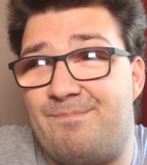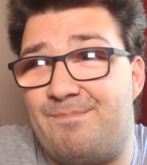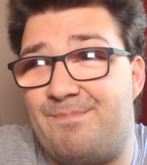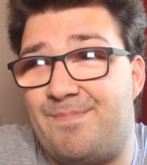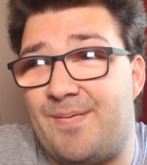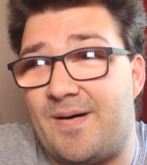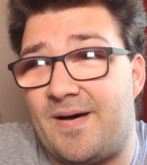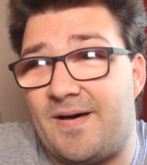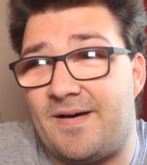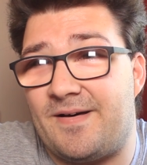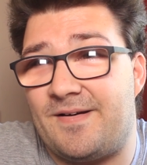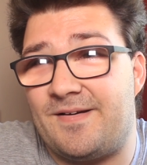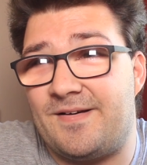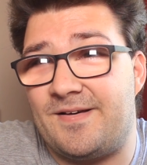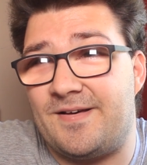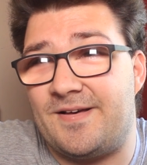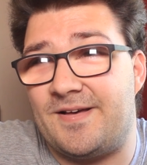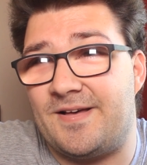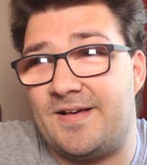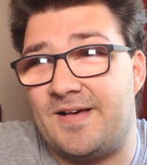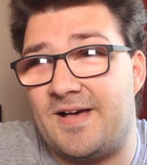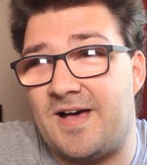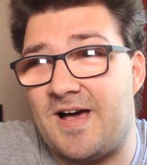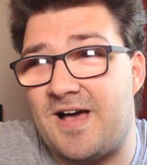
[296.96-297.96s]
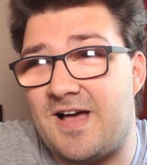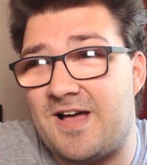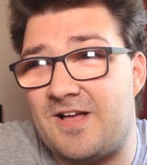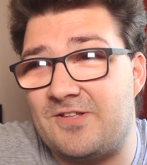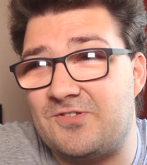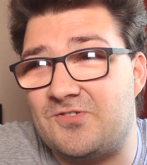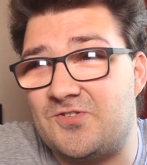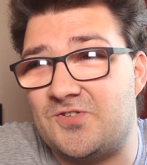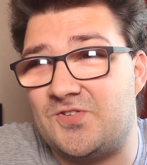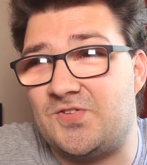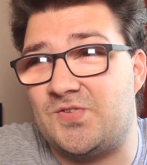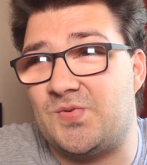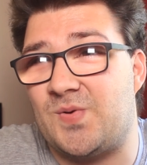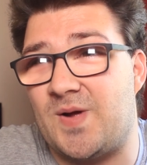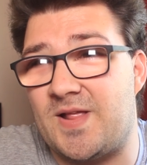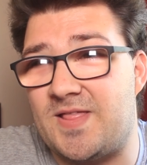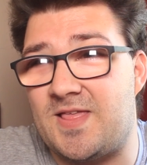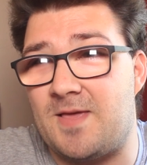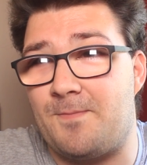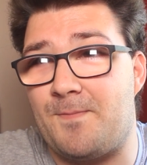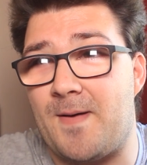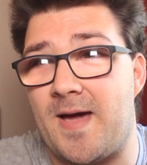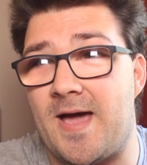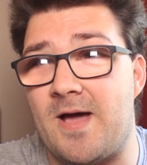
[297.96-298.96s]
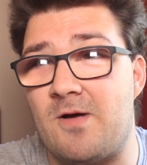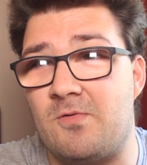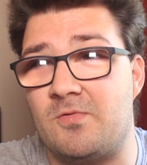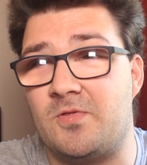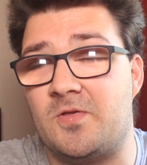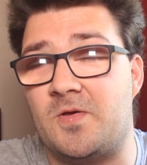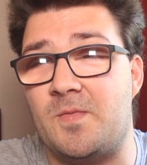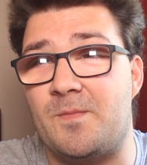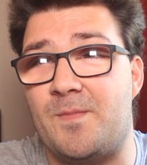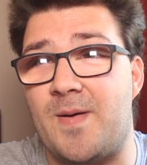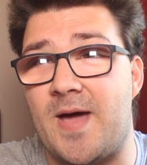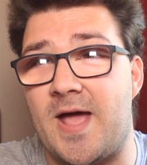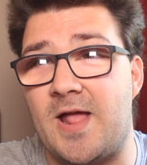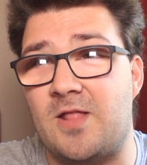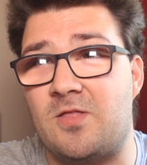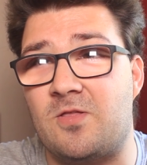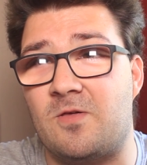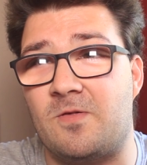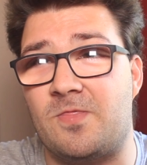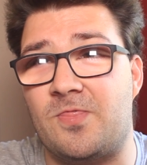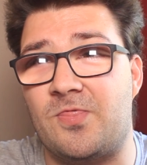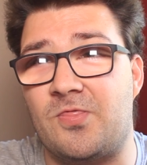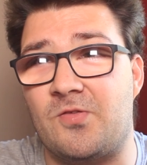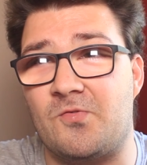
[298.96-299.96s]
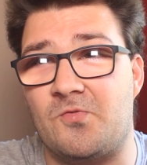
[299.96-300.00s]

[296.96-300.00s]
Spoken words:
But £120 compared to